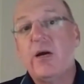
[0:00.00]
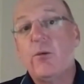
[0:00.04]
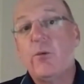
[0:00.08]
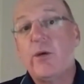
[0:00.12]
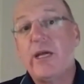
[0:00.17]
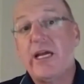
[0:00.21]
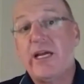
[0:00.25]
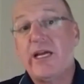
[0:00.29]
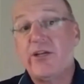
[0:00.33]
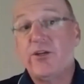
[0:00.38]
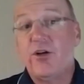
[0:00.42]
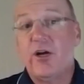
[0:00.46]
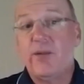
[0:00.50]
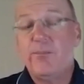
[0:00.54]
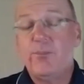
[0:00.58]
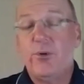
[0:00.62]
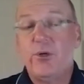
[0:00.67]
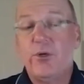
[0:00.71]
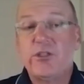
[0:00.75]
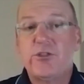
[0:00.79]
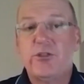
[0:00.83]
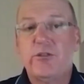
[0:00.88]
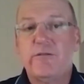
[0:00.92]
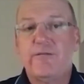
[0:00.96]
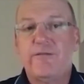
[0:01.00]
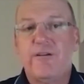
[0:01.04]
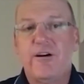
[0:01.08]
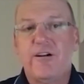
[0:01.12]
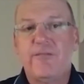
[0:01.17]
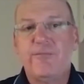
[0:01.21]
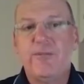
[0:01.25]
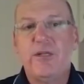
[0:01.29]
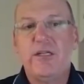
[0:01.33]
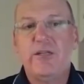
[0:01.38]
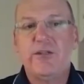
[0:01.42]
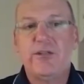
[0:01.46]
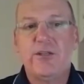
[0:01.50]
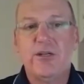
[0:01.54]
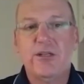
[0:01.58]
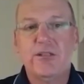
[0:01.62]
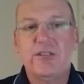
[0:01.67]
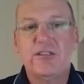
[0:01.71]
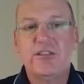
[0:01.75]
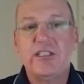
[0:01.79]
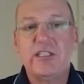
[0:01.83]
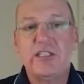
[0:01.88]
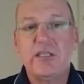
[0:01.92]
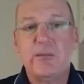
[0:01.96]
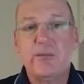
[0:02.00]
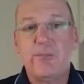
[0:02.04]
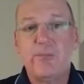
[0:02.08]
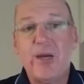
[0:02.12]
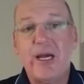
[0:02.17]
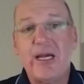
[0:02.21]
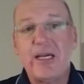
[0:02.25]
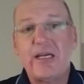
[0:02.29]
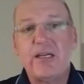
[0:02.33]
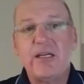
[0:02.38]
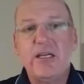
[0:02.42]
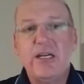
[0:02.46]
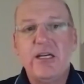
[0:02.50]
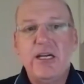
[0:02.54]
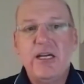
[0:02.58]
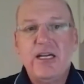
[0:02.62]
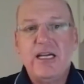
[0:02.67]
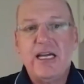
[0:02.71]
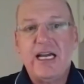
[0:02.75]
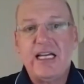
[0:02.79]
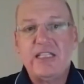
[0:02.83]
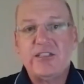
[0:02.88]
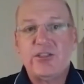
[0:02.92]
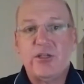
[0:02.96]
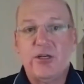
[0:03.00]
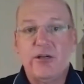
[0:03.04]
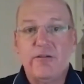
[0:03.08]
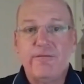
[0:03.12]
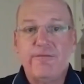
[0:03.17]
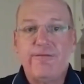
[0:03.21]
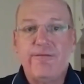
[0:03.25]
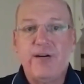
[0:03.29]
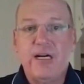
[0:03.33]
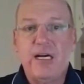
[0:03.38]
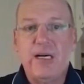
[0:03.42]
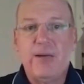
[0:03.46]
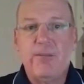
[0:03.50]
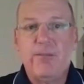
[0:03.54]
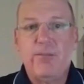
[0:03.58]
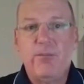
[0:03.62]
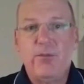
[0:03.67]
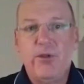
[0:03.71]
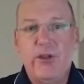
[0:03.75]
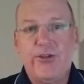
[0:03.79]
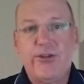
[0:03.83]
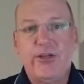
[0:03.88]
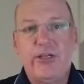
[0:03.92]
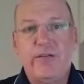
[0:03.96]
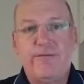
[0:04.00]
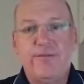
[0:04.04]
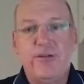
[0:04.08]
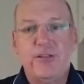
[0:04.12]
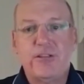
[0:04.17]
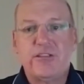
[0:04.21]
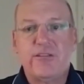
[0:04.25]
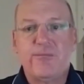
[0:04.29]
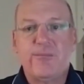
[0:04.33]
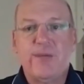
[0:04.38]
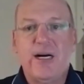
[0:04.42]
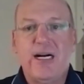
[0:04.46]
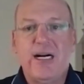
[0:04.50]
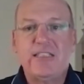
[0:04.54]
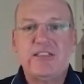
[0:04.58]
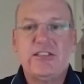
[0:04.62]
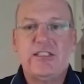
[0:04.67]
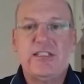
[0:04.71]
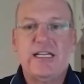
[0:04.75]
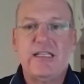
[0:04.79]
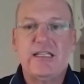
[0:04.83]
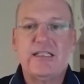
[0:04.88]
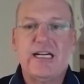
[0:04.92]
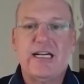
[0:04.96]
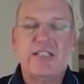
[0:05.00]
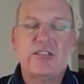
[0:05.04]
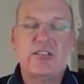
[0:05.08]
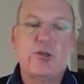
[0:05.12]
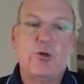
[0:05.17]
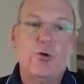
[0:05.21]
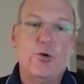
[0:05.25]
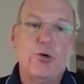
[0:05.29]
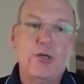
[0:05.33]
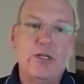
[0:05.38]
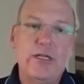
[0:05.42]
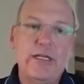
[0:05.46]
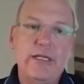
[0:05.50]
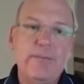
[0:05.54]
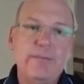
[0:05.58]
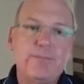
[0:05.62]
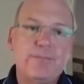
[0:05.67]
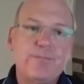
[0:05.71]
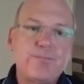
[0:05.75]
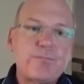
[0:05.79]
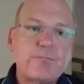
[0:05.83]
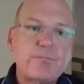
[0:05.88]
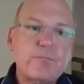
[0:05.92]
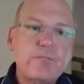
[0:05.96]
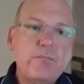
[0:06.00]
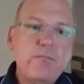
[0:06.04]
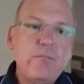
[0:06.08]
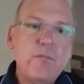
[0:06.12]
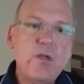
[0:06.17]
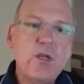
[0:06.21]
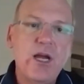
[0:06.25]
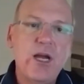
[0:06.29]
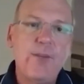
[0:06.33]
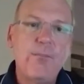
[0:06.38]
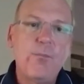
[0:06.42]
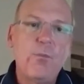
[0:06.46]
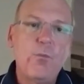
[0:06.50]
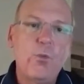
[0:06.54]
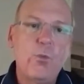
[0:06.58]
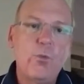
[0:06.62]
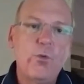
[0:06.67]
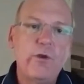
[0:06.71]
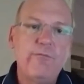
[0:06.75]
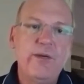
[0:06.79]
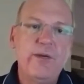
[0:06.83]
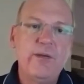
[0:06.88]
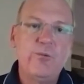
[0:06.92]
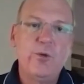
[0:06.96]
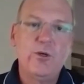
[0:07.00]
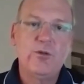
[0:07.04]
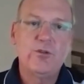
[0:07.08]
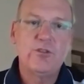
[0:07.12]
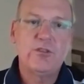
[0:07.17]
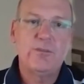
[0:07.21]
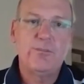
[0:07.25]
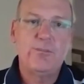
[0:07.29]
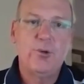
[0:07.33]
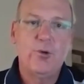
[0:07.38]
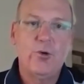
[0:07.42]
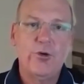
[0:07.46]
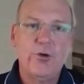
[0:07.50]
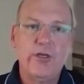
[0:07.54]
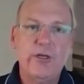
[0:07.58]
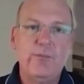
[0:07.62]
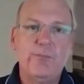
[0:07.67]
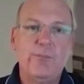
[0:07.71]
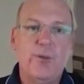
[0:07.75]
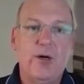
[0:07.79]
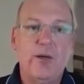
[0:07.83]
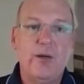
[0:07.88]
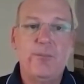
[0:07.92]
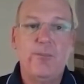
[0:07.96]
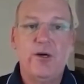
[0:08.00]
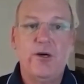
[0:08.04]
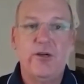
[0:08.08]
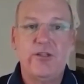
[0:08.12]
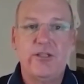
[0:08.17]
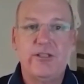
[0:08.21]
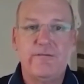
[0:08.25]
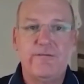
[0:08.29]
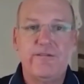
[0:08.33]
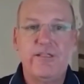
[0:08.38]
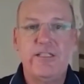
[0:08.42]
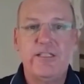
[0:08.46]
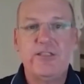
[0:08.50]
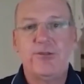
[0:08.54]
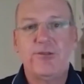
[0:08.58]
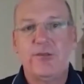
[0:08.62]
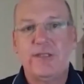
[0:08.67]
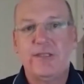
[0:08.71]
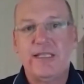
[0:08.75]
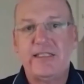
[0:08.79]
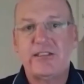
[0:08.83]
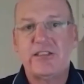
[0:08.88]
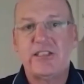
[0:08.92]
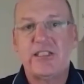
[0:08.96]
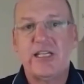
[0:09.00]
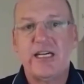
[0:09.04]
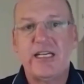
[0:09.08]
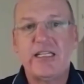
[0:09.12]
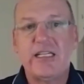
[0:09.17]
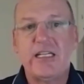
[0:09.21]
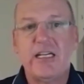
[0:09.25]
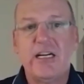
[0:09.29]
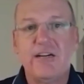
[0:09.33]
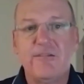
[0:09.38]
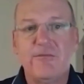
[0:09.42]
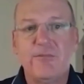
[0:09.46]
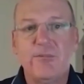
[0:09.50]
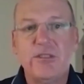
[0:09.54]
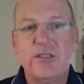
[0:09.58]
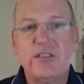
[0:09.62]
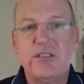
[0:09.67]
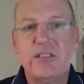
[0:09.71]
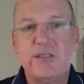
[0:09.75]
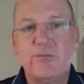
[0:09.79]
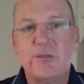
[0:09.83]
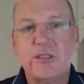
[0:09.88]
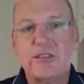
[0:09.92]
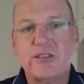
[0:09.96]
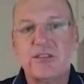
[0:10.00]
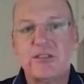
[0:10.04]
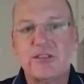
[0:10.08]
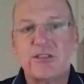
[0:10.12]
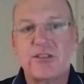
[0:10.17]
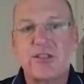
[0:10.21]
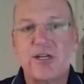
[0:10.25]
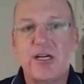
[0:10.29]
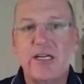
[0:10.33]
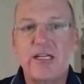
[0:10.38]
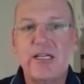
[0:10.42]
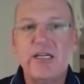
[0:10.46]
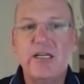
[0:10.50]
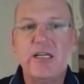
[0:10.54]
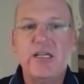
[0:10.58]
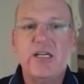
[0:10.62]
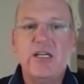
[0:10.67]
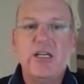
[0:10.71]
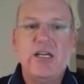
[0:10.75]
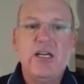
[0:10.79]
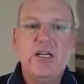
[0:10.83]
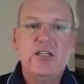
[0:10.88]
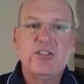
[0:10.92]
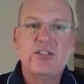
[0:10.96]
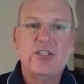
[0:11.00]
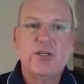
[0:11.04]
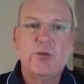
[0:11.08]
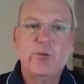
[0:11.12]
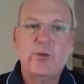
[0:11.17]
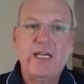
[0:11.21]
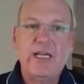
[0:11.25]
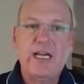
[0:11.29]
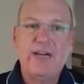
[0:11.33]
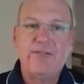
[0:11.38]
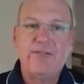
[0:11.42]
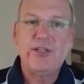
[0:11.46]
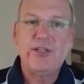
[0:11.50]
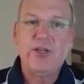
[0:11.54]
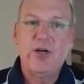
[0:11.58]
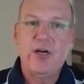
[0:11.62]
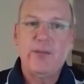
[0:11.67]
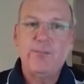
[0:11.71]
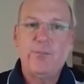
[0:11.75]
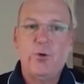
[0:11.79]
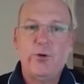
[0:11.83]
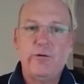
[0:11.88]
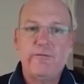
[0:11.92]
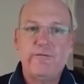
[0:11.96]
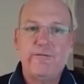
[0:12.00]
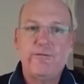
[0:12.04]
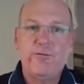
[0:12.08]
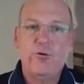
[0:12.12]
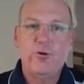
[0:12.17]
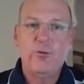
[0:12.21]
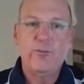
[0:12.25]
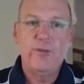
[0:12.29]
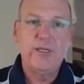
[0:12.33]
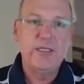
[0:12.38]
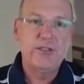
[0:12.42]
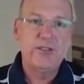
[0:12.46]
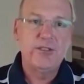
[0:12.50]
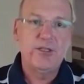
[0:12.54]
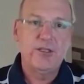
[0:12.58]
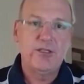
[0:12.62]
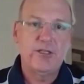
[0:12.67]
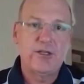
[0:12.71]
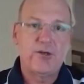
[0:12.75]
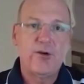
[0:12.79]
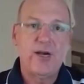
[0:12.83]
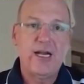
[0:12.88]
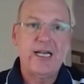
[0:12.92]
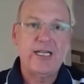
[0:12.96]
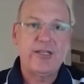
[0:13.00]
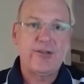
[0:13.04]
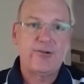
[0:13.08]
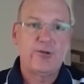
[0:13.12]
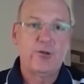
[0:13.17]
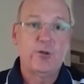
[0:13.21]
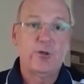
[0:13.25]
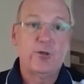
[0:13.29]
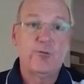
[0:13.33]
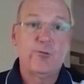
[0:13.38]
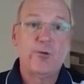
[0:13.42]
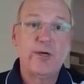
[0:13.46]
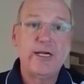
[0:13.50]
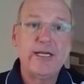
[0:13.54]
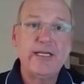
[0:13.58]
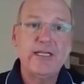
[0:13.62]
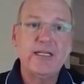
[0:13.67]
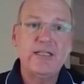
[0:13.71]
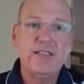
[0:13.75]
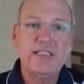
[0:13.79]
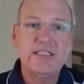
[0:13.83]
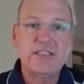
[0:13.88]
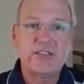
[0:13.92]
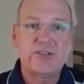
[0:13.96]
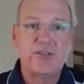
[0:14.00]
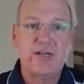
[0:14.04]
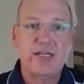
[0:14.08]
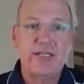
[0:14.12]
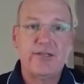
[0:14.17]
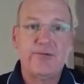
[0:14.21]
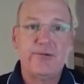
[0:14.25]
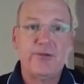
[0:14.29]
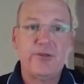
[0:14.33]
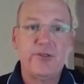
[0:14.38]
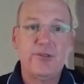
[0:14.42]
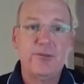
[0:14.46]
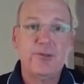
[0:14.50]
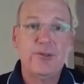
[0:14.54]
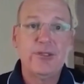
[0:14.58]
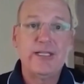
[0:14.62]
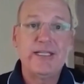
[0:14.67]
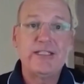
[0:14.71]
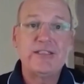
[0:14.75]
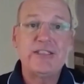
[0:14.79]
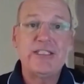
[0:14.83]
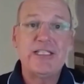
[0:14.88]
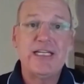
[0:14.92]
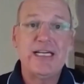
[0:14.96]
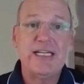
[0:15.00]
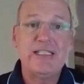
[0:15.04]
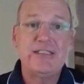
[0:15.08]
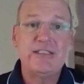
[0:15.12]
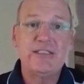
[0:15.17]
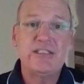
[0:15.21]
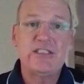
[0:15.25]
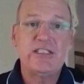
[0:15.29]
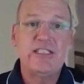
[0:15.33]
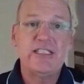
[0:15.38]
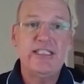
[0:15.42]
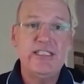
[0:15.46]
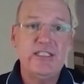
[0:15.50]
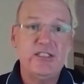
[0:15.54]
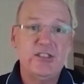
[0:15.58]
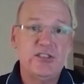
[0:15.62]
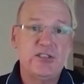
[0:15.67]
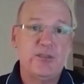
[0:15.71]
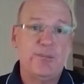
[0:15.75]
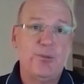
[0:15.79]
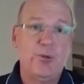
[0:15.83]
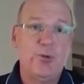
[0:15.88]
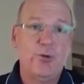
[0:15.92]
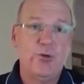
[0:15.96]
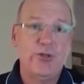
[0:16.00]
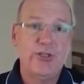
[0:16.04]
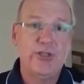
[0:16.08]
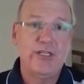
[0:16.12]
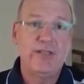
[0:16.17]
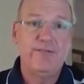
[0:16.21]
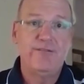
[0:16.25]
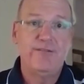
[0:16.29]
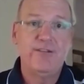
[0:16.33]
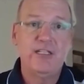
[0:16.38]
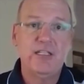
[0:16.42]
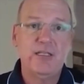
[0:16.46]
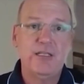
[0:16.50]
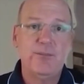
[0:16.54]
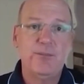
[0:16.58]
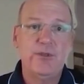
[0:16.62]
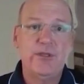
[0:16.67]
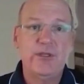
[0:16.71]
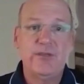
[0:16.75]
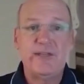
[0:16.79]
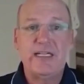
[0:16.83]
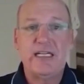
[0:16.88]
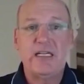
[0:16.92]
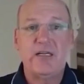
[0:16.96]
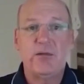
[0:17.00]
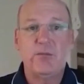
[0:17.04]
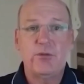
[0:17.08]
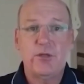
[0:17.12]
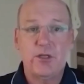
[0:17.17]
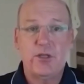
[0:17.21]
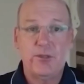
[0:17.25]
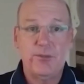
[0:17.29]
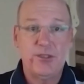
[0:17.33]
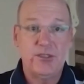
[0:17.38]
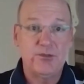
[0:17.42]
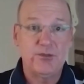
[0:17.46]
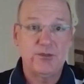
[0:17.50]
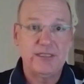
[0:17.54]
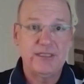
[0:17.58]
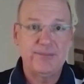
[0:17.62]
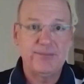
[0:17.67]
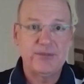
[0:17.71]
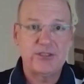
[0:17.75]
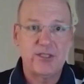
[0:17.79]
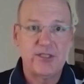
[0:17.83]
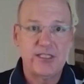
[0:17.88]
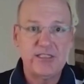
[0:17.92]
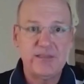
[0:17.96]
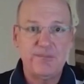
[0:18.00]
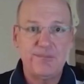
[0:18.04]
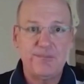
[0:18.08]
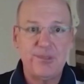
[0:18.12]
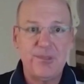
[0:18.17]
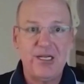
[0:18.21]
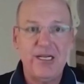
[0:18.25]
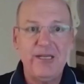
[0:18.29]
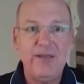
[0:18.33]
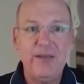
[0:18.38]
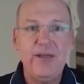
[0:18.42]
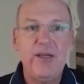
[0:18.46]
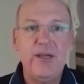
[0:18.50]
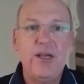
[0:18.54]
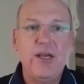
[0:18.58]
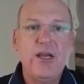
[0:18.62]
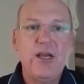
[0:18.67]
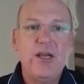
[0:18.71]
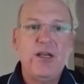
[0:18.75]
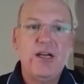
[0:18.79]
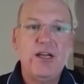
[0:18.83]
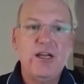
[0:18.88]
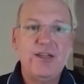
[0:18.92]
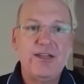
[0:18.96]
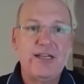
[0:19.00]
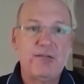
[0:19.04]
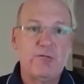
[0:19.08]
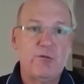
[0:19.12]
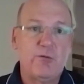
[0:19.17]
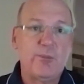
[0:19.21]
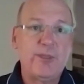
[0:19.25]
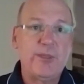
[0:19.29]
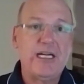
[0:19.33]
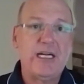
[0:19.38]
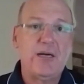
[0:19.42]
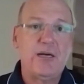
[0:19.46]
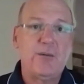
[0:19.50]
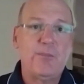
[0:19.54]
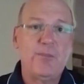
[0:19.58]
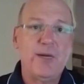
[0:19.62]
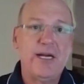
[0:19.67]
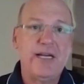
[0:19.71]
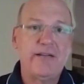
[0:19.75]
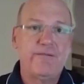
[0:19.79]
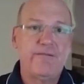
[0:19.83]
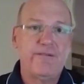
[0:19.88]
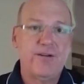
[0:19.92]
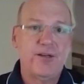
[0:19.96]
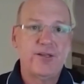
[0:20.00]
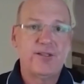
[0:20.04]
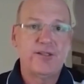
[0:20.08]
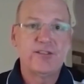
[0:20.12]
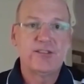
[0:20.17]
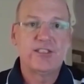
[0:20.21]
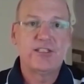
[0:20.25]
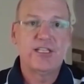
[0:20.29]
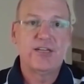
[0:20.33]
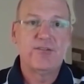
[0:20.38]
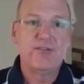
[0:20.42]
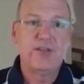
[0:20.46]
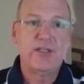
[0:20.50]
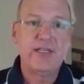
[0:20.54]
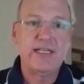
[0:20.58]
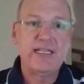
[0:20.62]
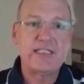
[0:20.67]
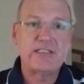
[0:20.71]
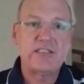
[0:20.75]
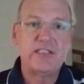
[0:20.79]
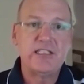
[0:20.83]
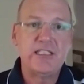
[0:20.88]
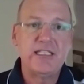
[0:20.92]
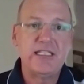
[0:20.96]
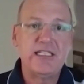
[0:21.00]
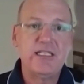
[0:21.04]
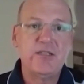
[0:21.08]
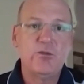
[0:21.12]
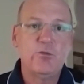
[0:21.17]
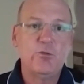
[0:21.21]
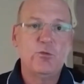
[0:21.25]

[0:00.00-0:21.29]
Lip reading: We had $9.25 million in the bank as of the 31st of March, our last quarterly. We've been well supported by both the federal and state governments in Western Australia. So we $9.4 million grant through ARENA, the Australian Renewable Energy Agency, to support the development of our commercial demonstration plant. And that will be our main focus over the next year.